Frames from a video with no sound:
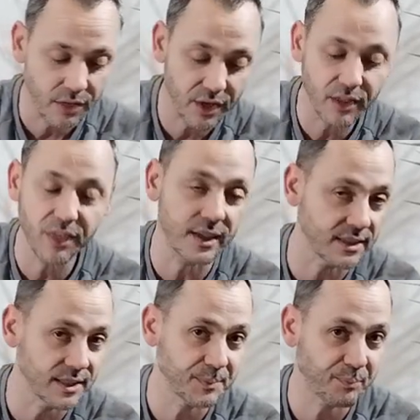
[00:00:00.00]
three
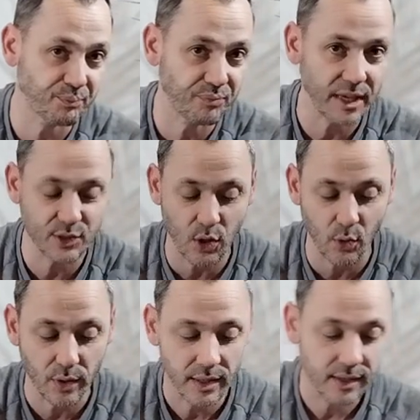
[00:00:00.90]
things.
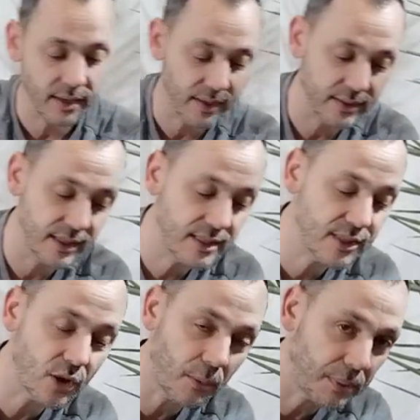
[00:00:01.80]
So this
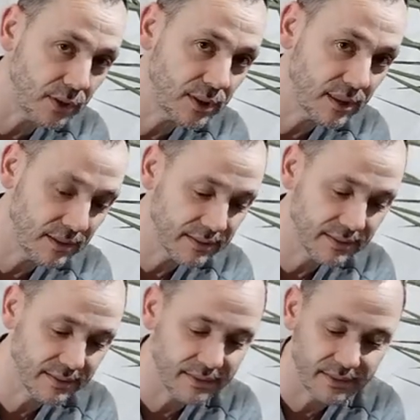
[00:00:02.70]
is compost,
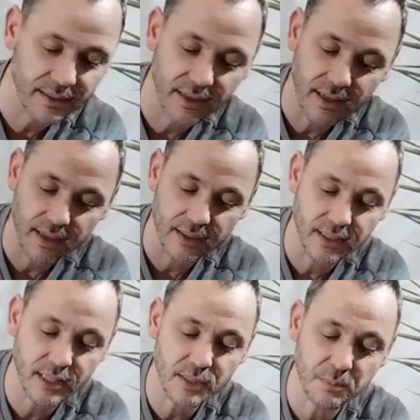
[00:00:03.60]

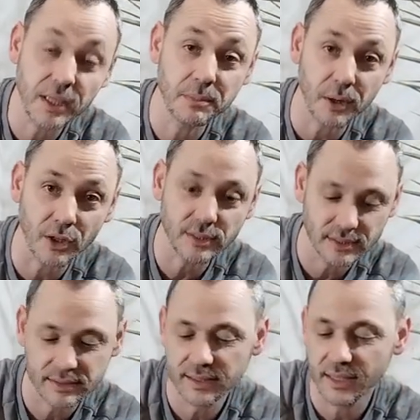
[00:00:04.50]
this is peat
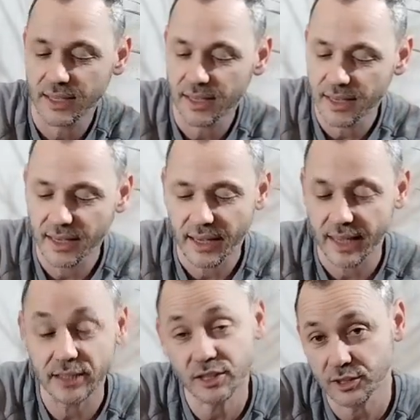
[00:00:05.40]
moss,
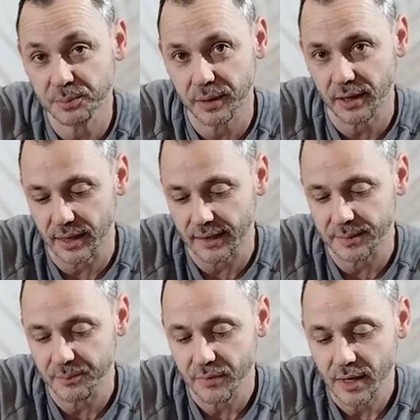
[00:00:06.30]
and this is perlite.
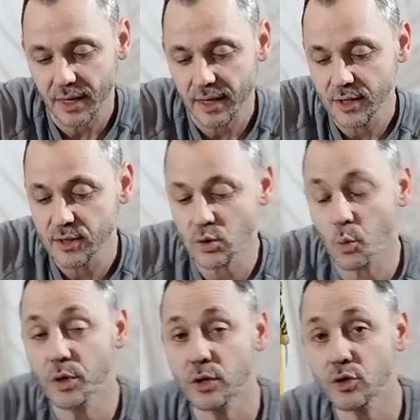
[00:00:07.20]

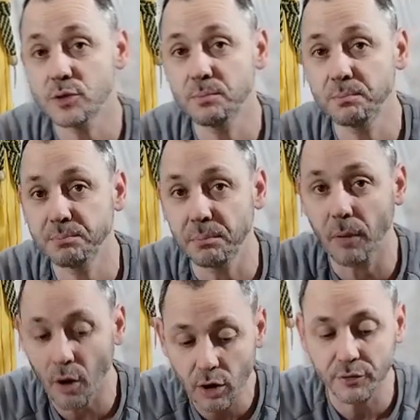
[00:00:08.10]
So we use
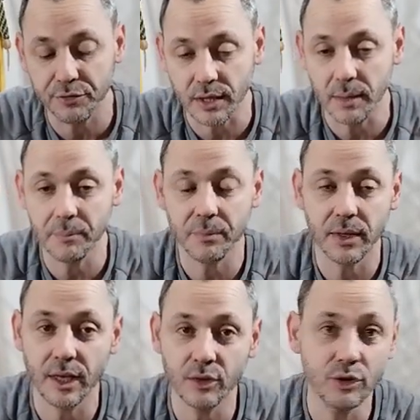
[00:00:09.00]
all of them
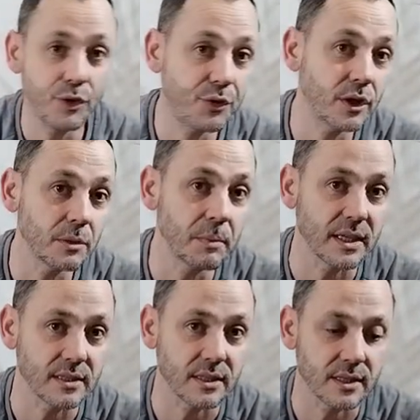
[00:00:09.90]
in different
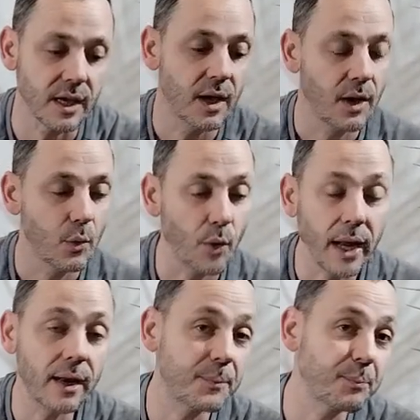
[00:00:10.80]
mixes.
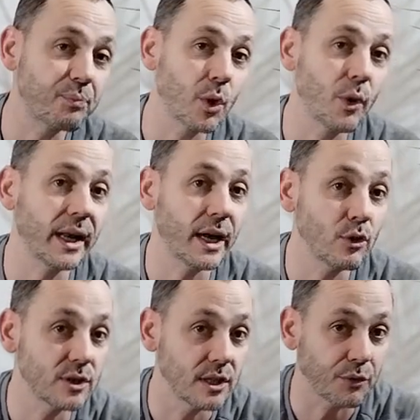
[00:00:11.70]
When I
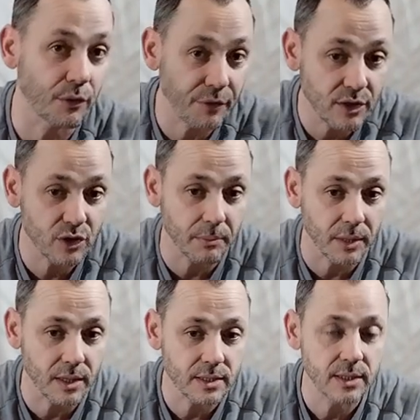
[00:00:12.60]
use it for
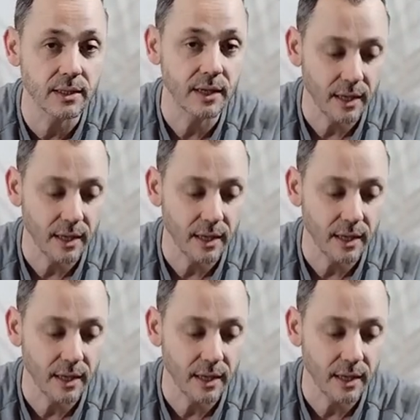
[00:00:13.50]
vegetables,